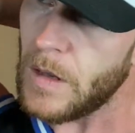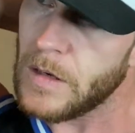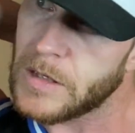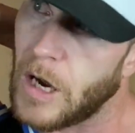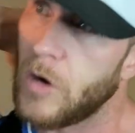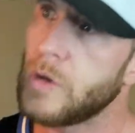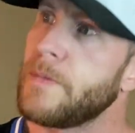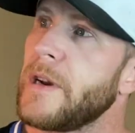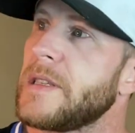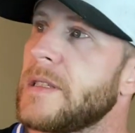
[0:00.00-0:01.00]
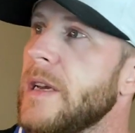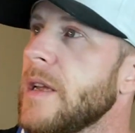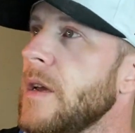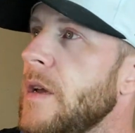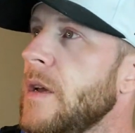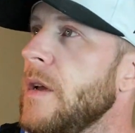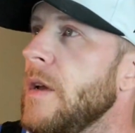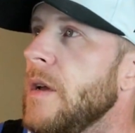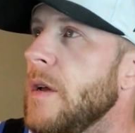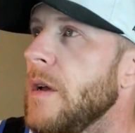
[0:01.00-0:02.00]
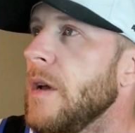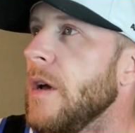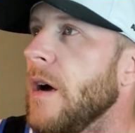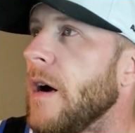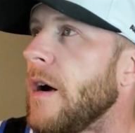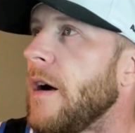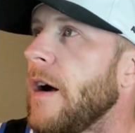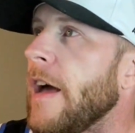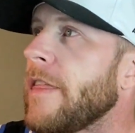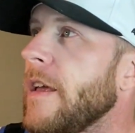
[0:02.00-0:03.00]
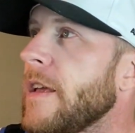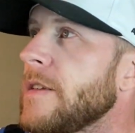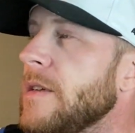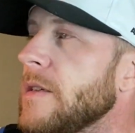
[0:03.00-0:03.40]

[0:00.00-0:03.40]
So it's pretty sick. I think it's